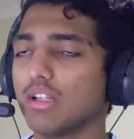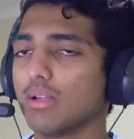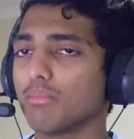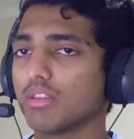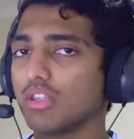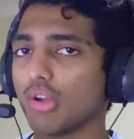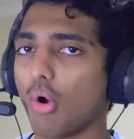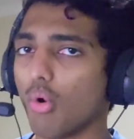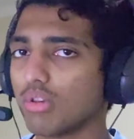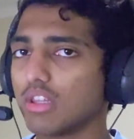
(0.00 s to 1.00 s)
but the
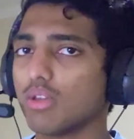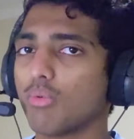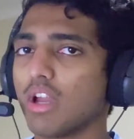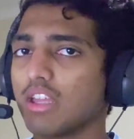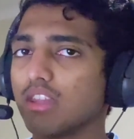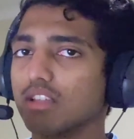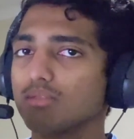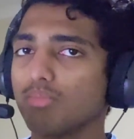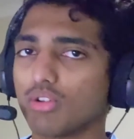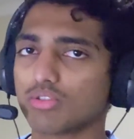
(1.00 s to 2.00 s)
only way that's
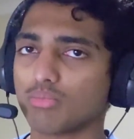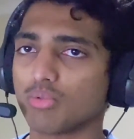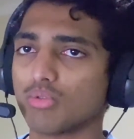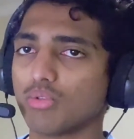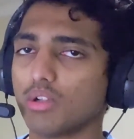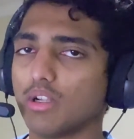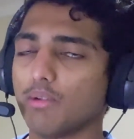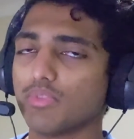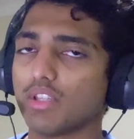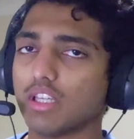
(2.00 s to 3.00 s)
possible
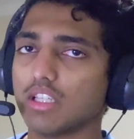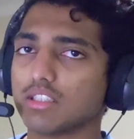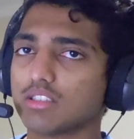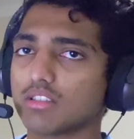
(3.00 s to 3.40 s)
is